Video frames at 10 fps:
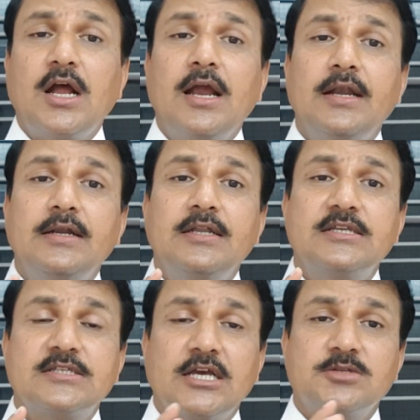and
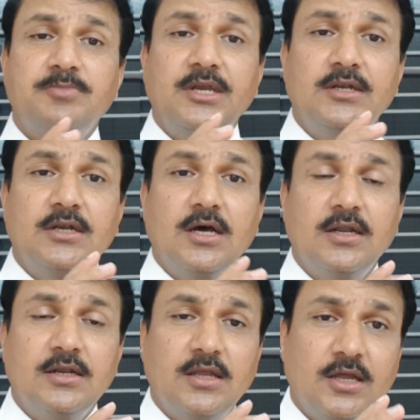this has been done uh,